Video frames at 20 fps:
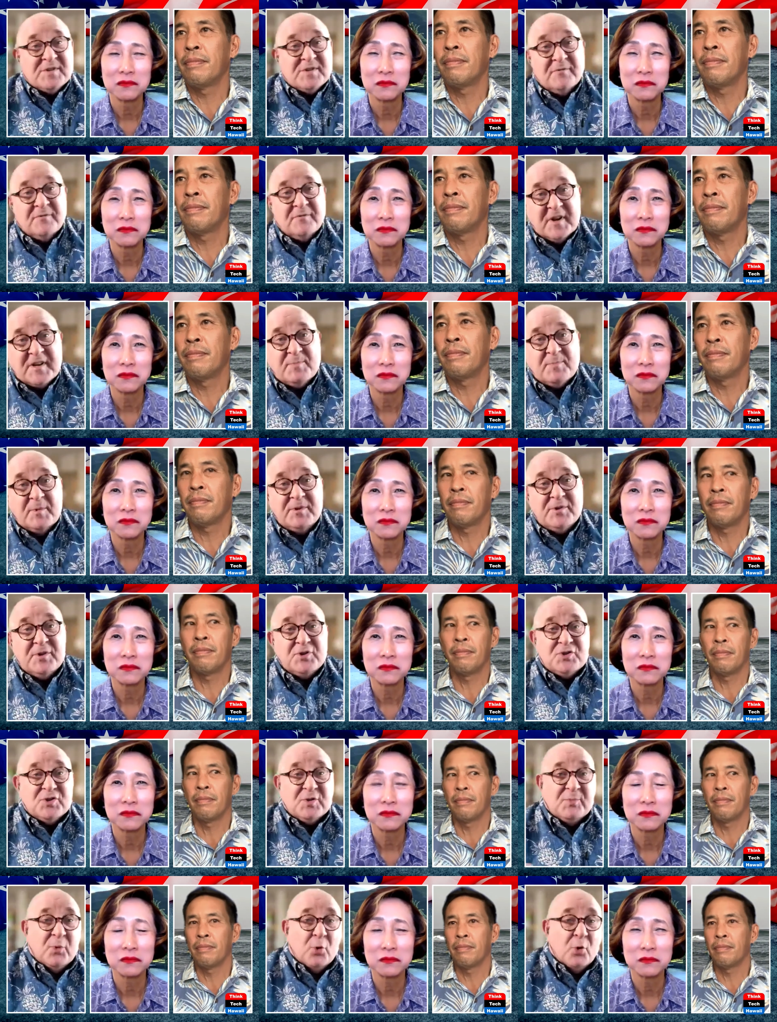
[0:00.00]
Speaker 1: investment to
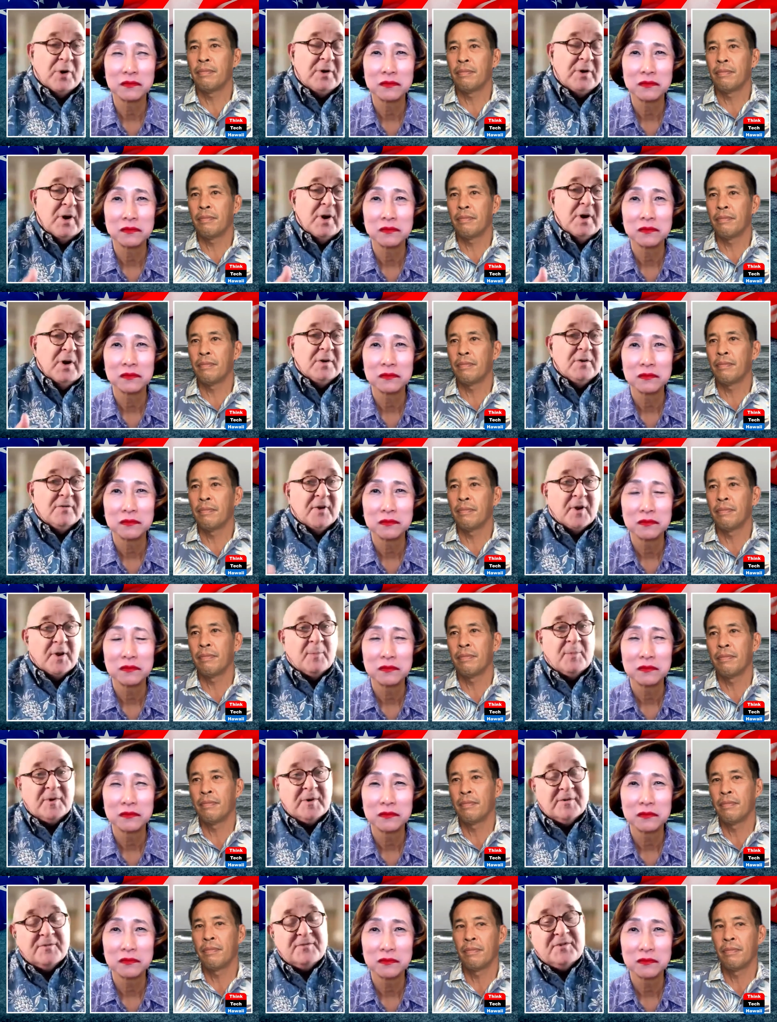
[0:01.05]
support
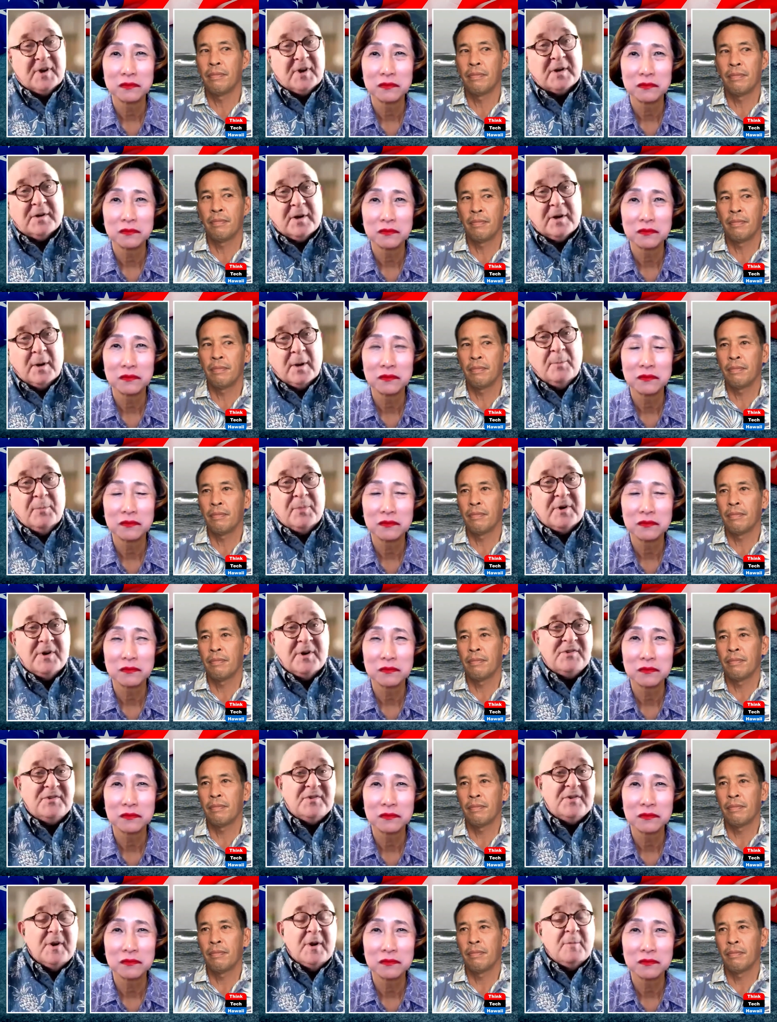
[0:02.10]
development of tech
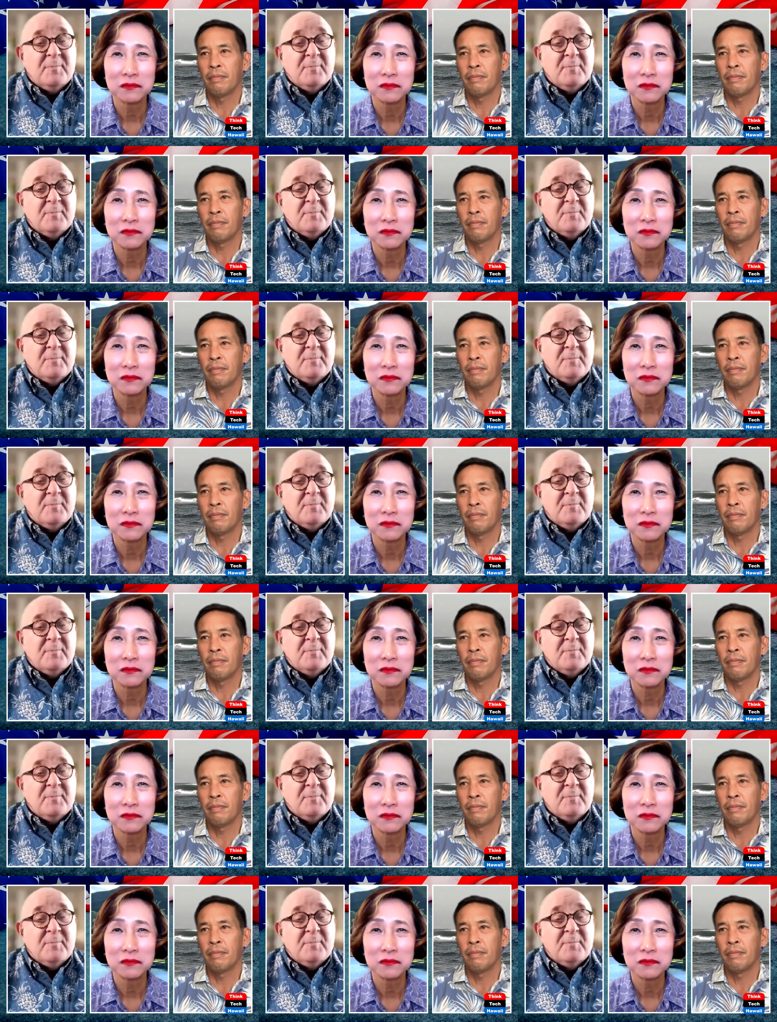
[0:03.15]
companies.